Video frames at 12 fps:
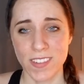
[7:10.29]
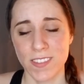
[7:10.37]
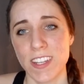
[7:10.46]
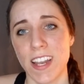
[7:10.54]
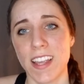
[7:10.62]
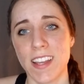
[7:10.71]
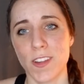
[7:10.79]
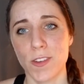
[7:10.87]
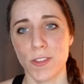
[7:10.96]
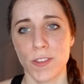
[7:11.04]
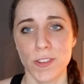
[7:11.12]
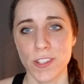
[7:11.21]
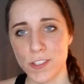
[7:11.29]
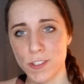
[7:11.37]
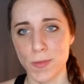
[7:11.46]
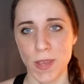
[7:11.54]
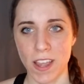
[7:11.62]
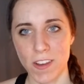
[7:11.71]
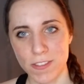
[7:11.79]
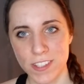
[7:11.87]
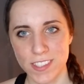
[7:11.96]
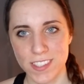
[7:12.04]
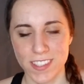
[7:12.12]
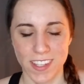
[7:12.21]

when I go through and choose my outfits,